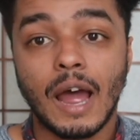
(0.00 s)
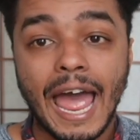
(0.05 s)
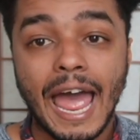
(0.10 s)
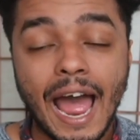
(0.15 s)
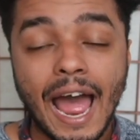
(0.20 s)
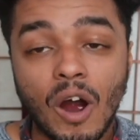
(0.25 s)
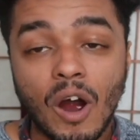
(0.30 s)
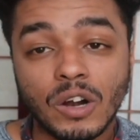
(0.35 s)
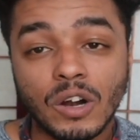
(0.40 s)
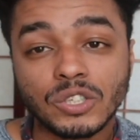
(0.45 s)

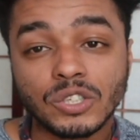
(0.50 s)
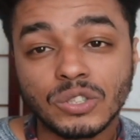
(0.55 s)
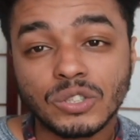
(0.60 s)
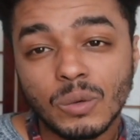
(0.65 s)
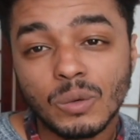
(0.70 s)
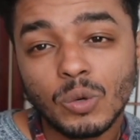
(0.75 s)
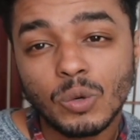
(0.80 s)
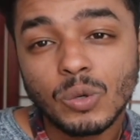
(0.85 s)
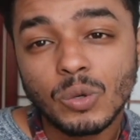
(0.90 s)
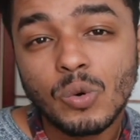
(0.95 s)
are
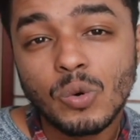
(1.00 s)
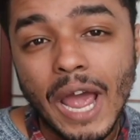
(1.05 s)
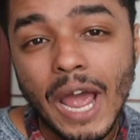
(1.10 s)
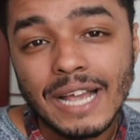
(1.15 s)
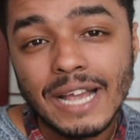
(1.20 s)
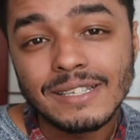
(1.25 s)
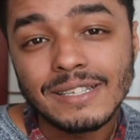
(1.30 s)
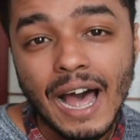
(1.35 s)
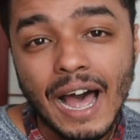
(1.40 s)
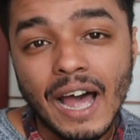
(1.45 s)
someone who has
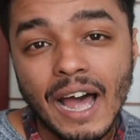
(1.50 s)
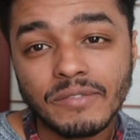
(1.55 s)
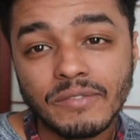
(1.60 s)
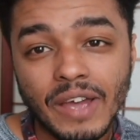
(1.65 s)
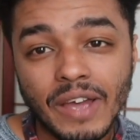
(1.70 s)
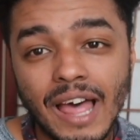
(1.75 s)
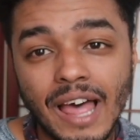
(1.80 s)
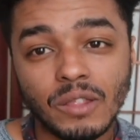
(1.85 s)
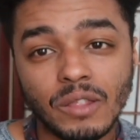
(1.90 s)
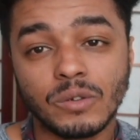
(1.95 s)
high
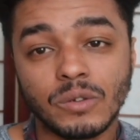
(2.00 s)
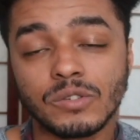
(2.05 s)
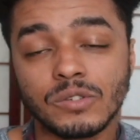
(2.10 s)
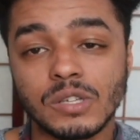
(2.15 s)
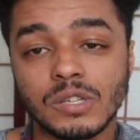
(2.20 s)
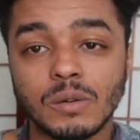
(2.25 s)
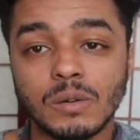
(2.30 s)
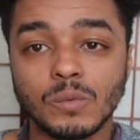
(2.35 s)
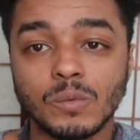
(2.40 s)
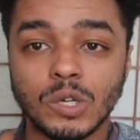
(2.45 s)
value,
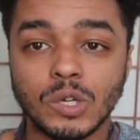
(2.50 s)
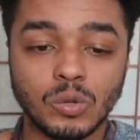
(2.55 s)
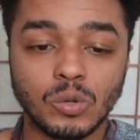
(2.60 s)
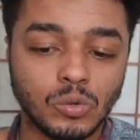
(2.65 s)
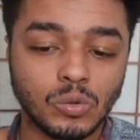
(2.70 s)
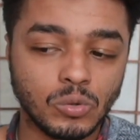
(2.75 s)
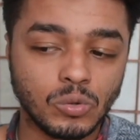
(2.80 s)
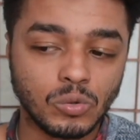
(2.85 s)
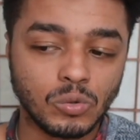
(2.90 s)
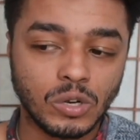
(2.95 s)
someone
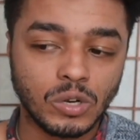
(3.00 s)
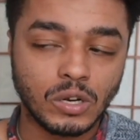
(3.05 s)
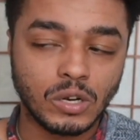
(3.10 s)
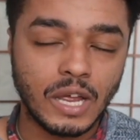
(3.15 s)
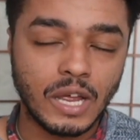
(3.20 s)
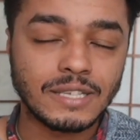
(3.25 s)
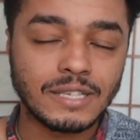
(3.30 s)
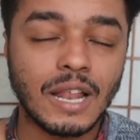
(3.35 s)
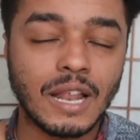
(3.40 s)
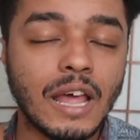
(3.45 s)
who
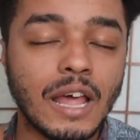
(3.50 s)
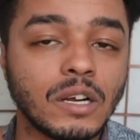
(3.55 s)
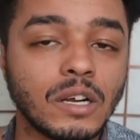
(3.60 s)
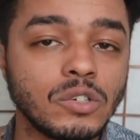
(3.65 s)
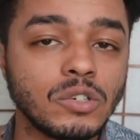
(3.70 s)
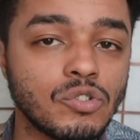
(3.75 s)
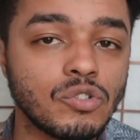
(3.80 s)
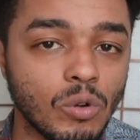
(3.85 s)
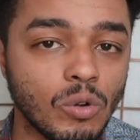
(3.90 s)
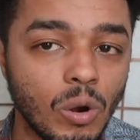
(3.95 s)
has a lot of
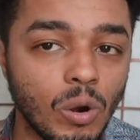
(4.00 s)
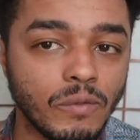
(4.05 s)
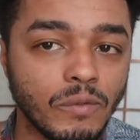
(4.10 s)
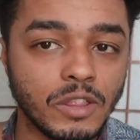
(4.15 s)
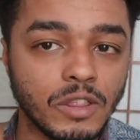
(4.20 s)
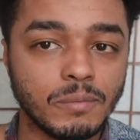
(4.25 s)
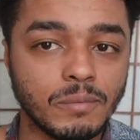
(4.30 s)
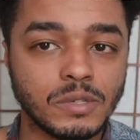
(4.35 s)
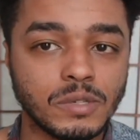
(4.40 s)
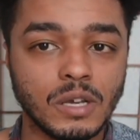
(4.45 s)
control over
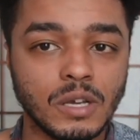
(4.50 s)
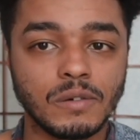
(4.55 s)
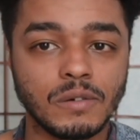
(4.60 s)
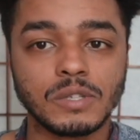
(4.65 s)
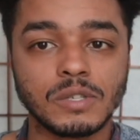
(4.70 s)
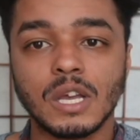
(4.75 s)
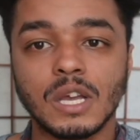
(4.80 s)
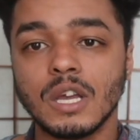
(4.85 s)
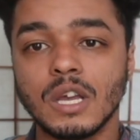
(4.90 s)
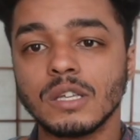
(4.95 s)
themselves,
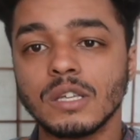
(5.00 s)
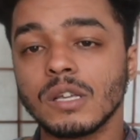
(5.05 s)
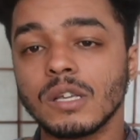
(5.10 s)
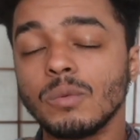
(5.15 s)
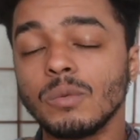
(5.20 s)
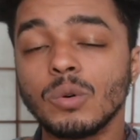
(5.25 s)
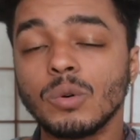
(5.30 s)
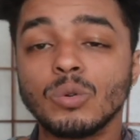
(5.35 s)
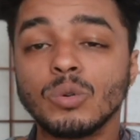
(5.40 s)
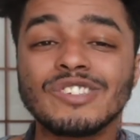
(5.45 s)

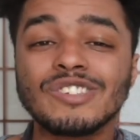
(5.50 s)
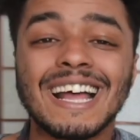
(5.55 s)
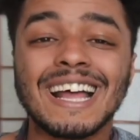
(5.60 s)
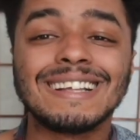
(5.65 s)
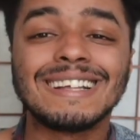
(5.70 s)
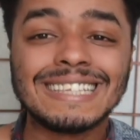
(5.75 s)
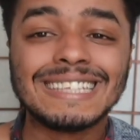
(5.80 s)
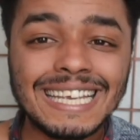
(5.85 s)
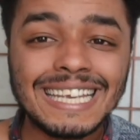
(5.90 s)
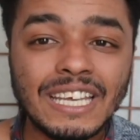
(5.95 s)
someone who's not
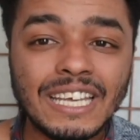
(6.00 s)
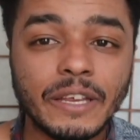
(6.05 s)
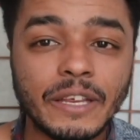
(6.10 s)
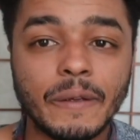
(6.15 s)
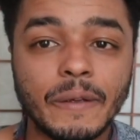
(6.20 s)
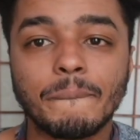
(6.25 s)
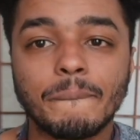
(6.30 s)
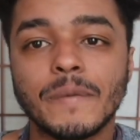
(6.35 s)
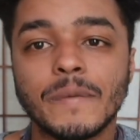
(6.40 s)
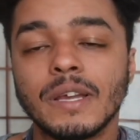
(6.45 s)
needy.
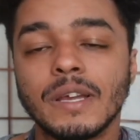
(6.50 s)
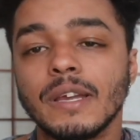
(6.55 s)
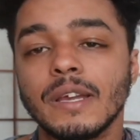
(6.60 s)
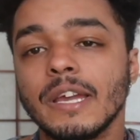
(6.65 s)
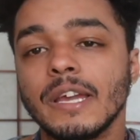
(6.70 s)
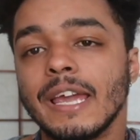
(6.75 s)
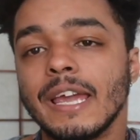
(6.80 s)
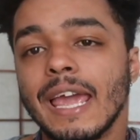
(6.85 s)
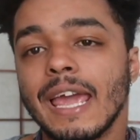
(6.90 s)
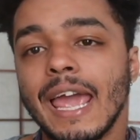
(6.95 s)

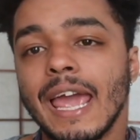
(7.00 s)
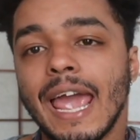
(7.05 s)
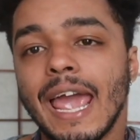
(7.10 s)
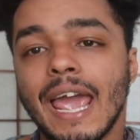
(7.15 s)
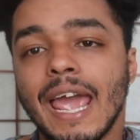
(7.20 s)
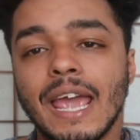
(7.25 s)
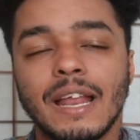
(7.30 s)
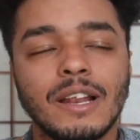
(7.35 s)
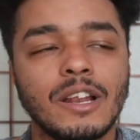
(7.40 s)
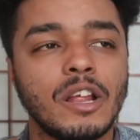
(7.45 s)

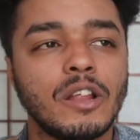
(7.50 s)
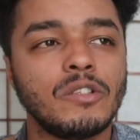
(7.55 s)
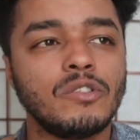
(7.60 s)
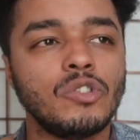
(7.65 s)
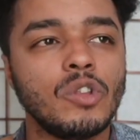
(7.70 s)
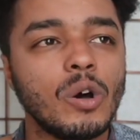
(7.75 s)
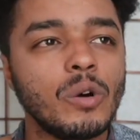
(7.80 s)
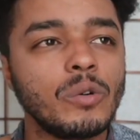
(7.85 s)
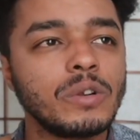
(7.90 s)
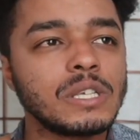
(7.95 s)
And
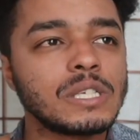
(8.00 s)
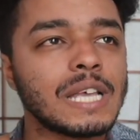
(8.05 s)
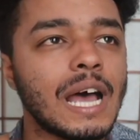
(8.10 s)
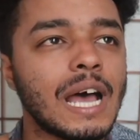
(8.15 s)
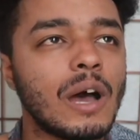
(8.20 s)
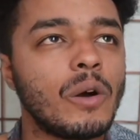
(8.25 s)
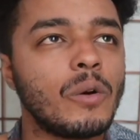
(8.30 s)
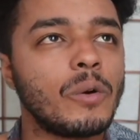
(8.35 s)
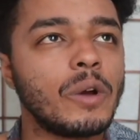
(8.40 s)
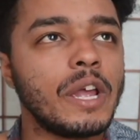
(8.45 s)
notice
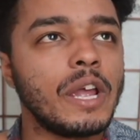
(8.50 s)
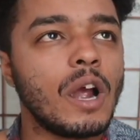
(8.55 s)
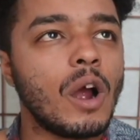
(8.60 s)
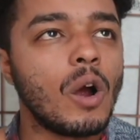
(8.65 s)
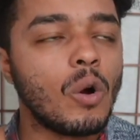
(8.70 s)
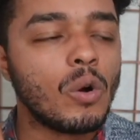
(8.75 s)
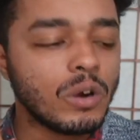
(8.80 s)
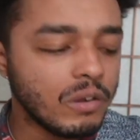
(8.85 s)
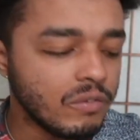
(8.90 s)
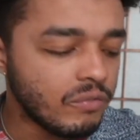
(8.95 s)
how, in
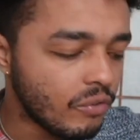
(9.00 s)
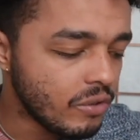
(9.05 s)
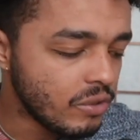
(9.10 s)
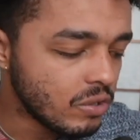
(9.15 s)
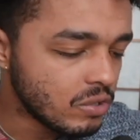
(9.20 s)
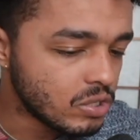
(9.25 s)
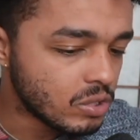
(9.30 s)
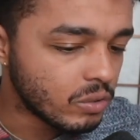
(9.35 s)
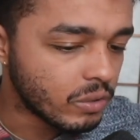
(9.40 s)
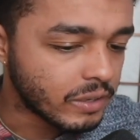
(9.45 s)
order for you
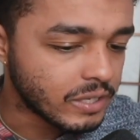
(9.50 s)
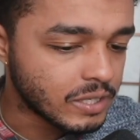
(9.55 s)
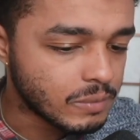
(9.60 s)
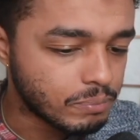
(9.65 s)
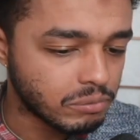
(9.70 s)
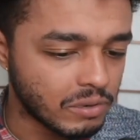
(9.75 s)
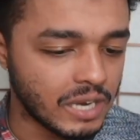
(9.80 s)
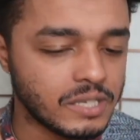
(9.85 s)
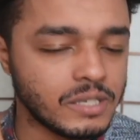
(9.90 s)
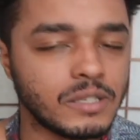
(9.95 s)
to
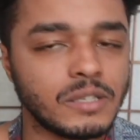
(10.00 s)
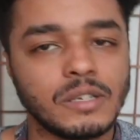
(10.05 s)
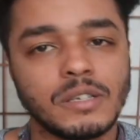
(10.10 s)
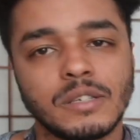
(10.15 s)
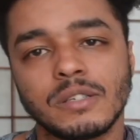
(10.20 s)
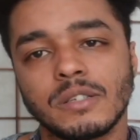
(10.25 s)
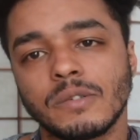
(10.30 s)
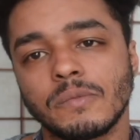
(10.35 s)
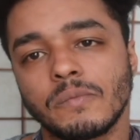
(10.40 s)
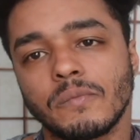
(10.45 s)
express
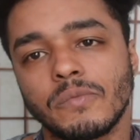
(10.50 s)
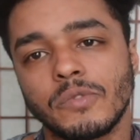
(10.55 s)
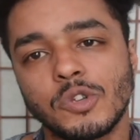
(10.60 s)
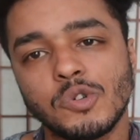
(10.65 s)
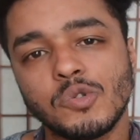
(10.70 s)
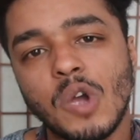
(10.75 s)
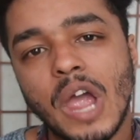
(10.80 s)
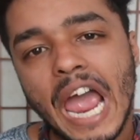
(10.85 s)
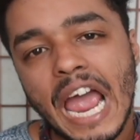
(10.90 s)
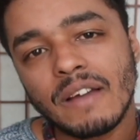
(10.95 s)
this,
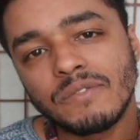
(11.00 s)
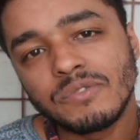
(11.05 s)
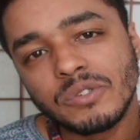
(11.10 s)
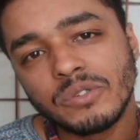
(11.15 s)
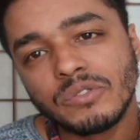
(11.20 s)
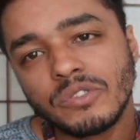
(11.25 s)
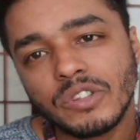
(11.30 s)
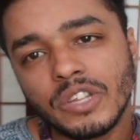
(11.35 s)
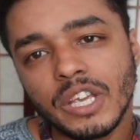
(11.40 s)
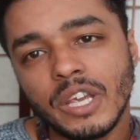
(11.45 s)
you have to
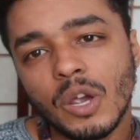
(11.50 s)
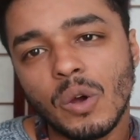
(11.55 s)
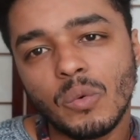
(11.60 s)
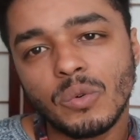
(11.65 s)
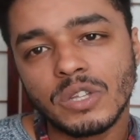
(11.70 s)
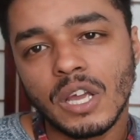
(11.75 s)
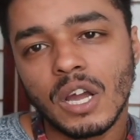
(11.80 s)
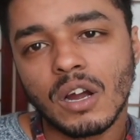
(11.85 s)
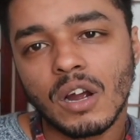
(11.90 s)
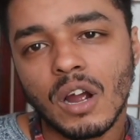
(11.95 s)
deal with
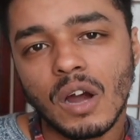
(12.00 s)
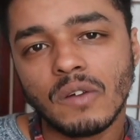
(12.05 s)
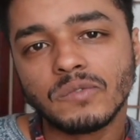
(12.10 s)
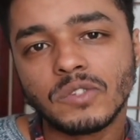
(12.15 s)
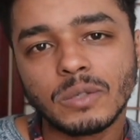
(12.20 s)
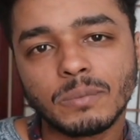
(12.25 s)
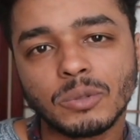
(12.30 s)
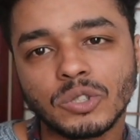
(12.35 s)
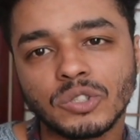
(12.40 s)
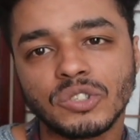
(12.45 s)
the
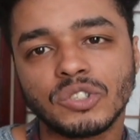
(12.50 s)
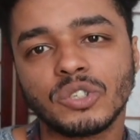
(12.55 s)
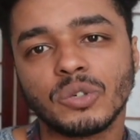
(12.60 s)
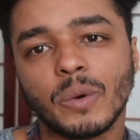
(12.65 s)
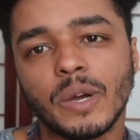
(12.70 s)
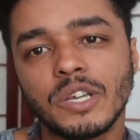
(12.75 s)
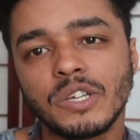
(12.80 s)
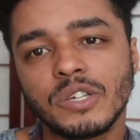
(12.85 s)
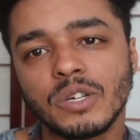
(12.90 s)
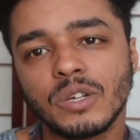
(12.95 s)
uncomfortable
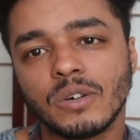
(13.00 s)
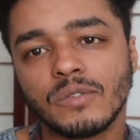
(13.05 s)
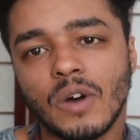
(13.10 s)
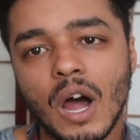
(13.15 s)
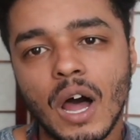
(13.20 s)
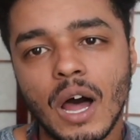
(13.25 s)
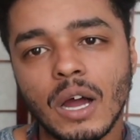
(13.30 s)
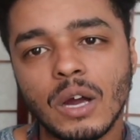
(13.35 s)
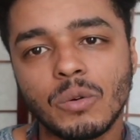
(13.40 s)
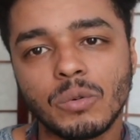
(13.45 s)
situation of
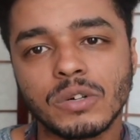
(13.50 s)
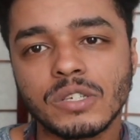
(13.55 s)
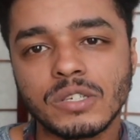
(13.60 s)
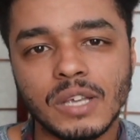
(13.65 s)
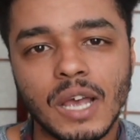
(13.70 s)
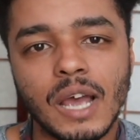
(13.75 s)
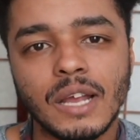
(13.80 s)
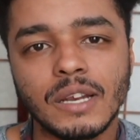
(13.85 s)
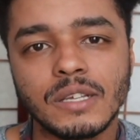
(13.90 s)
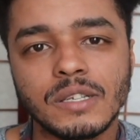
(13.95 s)
awkward
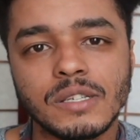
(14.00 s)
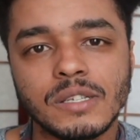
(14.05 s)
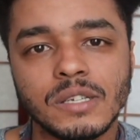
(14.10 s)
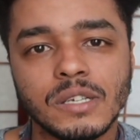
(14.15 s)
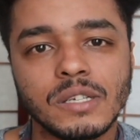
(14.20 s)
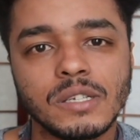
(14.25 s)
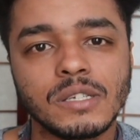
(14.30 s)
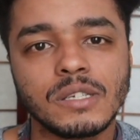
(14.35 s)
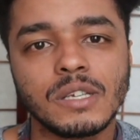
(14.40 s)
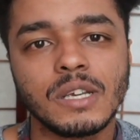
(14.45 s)

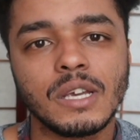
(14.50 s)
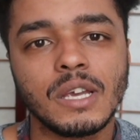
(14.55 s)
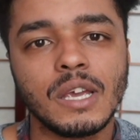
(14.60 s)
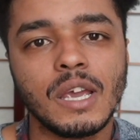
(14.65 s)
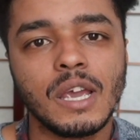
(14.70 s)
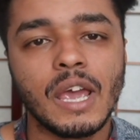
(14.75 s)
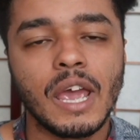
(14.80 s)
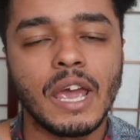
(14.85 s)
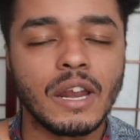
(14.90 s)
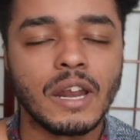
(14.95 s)
silences
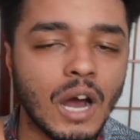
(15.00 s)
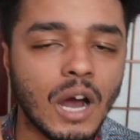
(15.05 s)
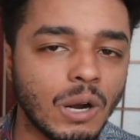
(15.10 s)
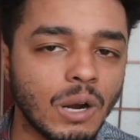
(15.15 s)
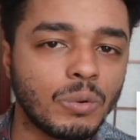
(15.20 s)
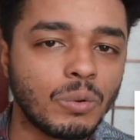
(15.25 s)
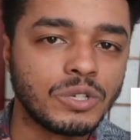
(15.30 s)
and awkward